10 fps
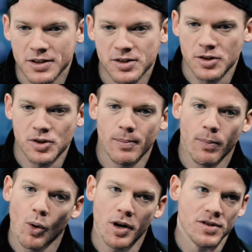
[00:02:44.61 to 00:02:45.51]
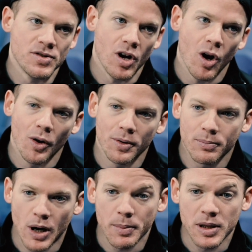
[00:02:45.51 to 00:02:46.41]
It's such an important zone,
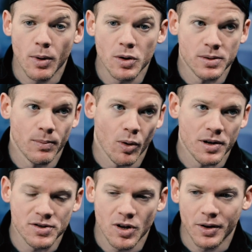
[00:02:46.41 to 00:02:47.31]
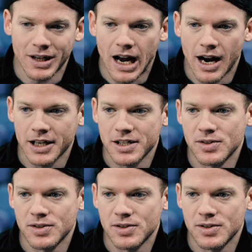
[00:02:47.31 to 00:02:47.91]
probably the most important zone in hockey.